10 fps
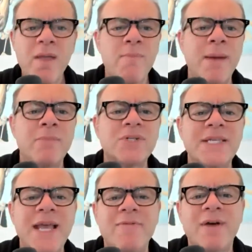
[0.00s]
Members
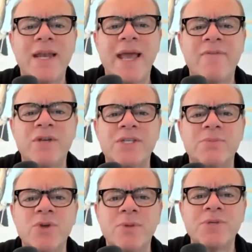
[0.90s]
save on every
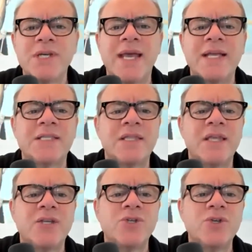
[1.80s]
subscription case that
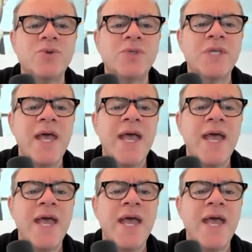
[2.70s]
they choose,